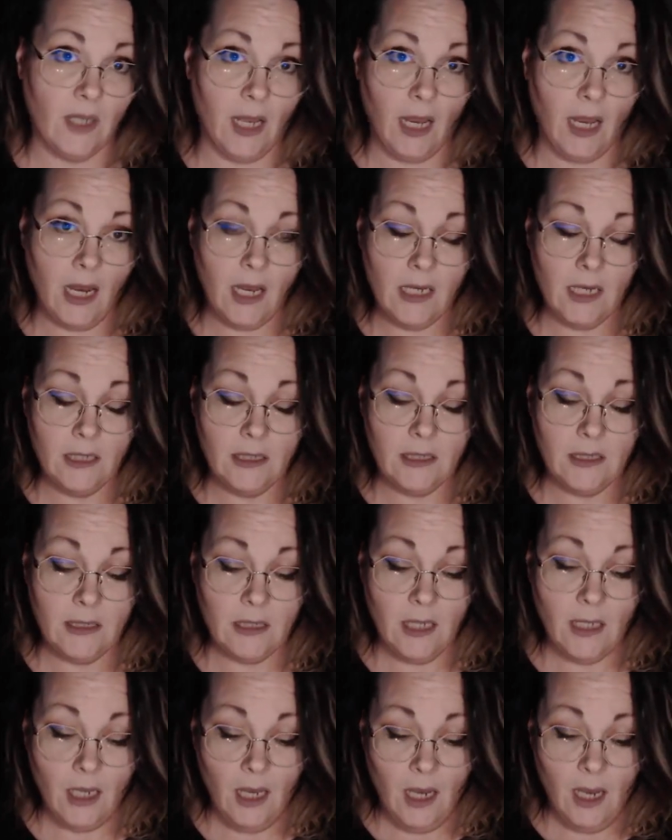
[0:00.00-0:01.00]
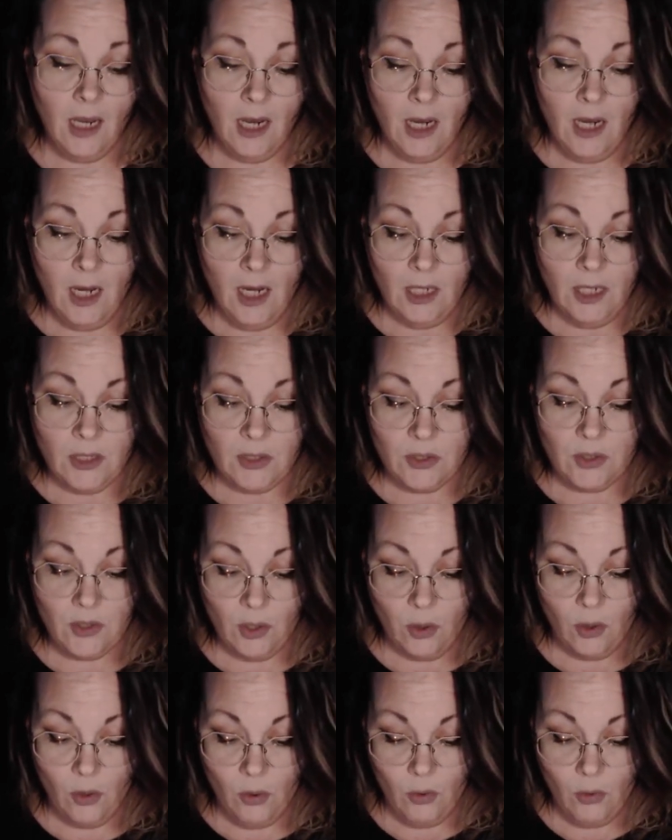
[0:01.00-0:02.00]
And
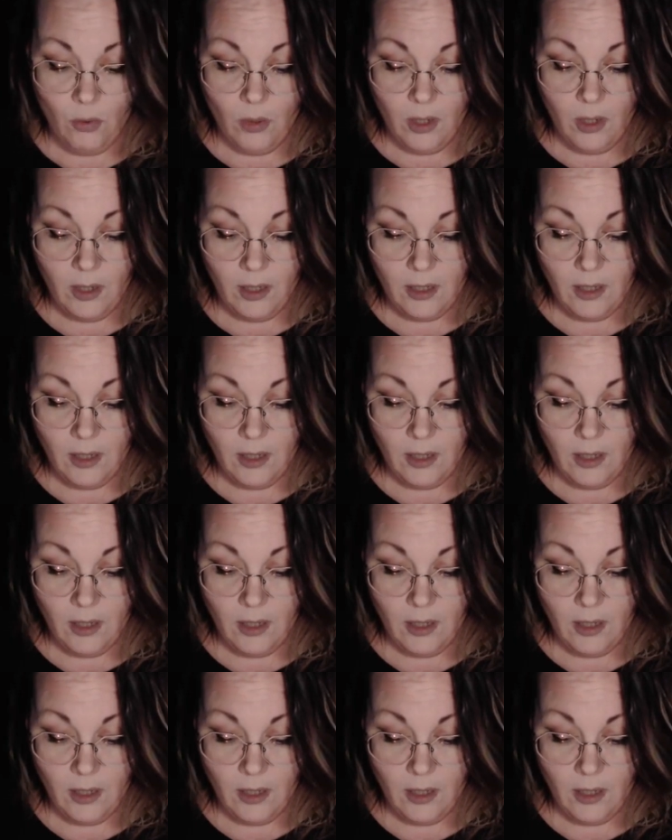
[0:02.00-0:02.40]
so